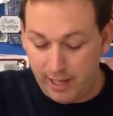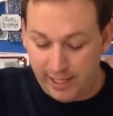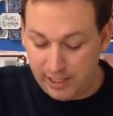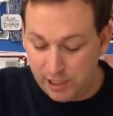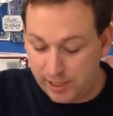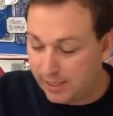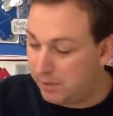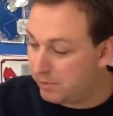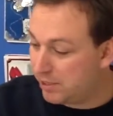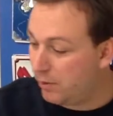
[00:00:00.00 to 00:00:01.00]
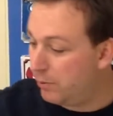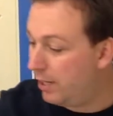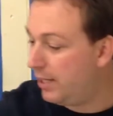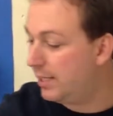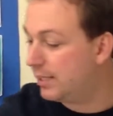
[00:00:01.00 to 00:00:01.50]
It just seems so
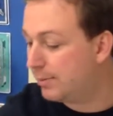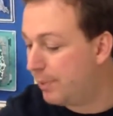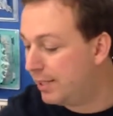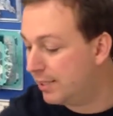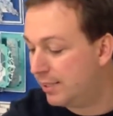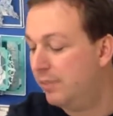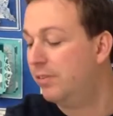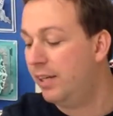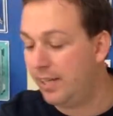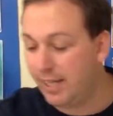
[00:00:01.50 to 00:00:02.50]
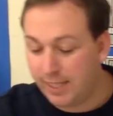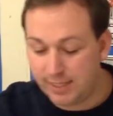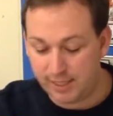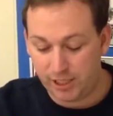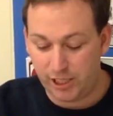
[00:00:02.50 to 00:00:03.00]
inexpensive and easy
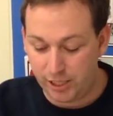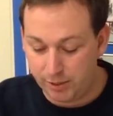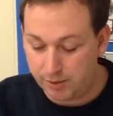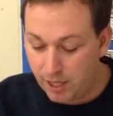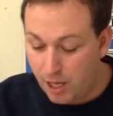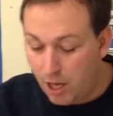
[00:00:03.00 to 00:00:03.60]
to use.